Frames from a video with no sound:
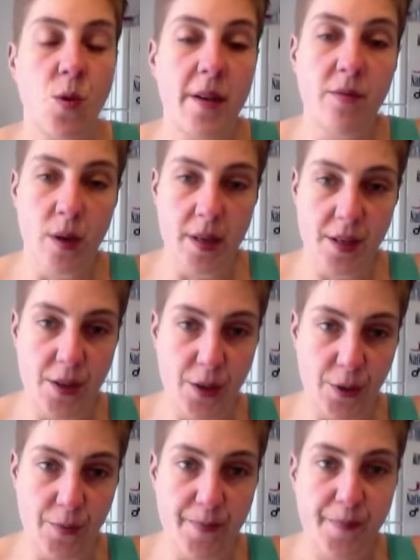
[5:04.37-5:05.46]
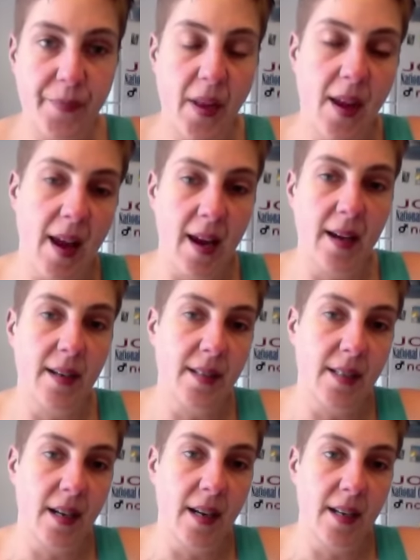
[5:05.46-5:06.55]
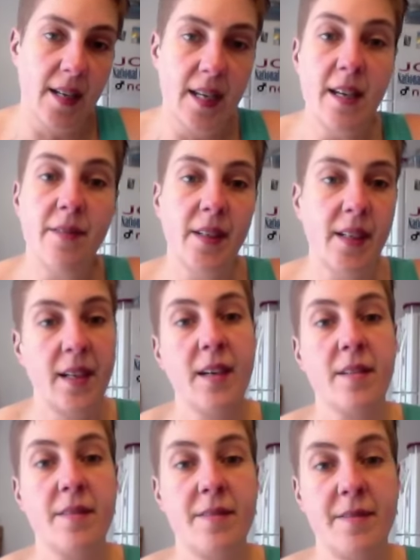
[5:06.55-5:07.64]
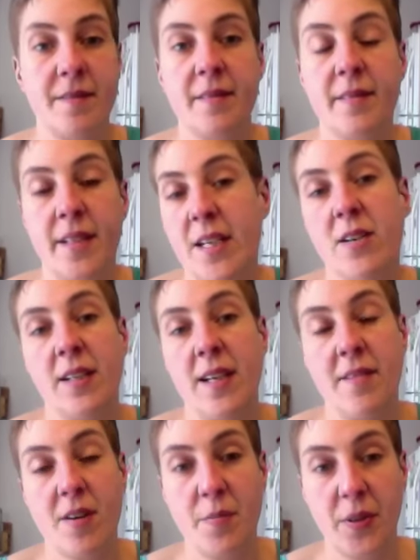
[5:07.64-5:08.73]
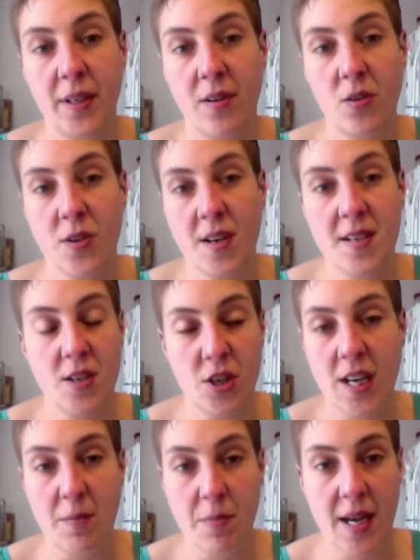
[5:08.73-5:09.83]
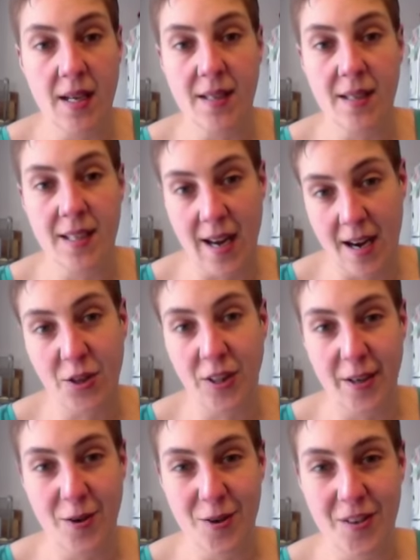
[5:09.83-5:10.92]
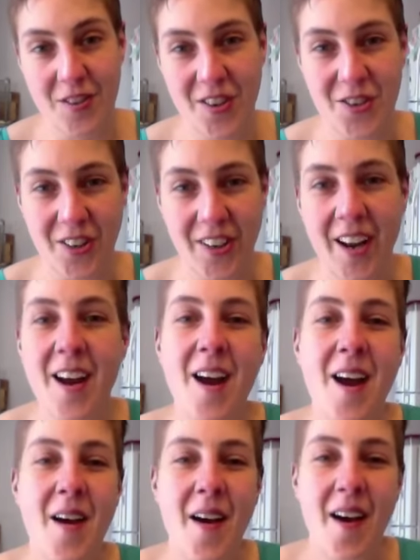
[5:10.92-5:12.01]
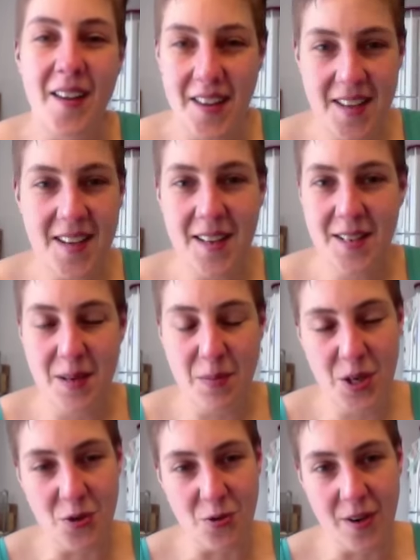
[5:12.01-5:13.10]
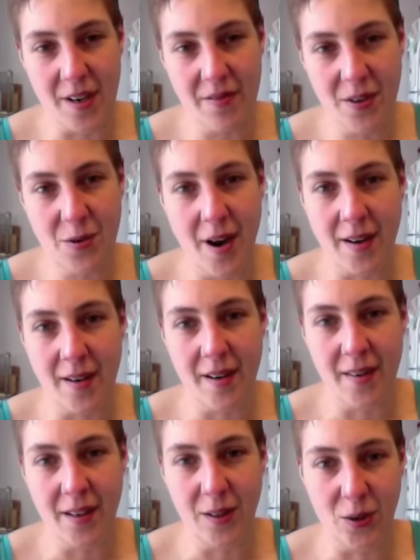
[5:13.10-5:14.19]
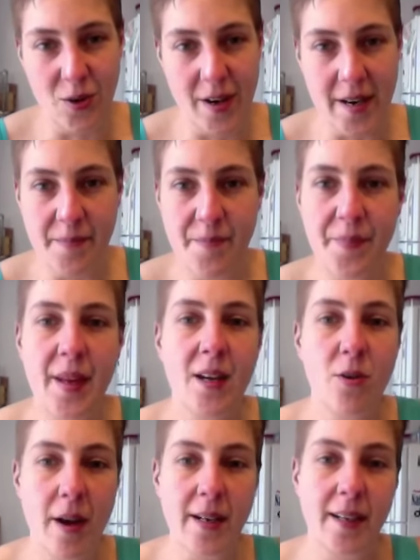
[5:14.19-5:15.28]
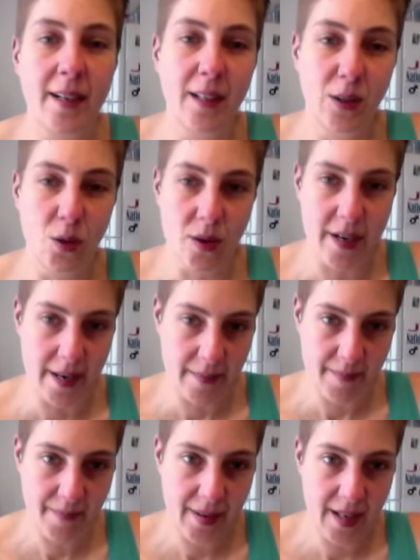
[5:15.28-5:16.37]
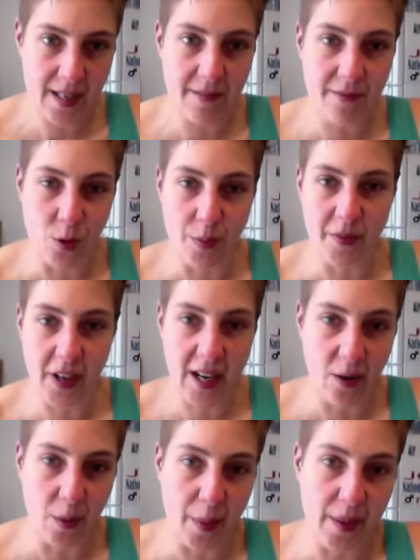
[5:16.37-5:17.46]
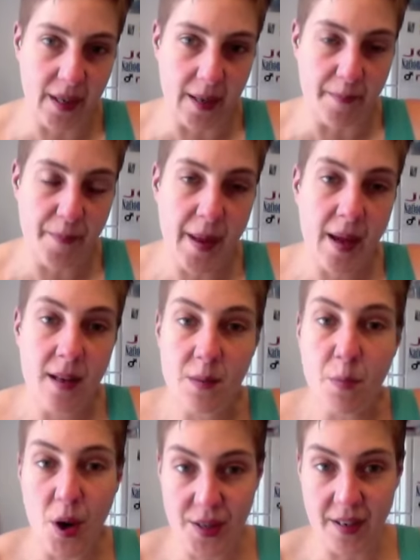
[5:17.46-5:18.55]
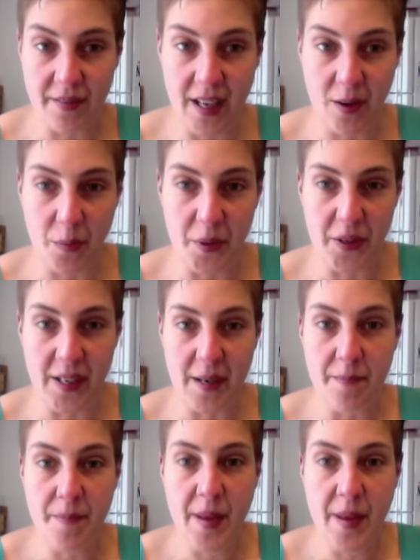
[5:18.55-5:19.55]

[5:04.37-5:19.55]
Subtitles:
wife where it's due, and even if nearly every political decision he makes is actually her decision, he gets the majority of the credit and the glory. Credit and glory is a form of accountability. It's positive accountability.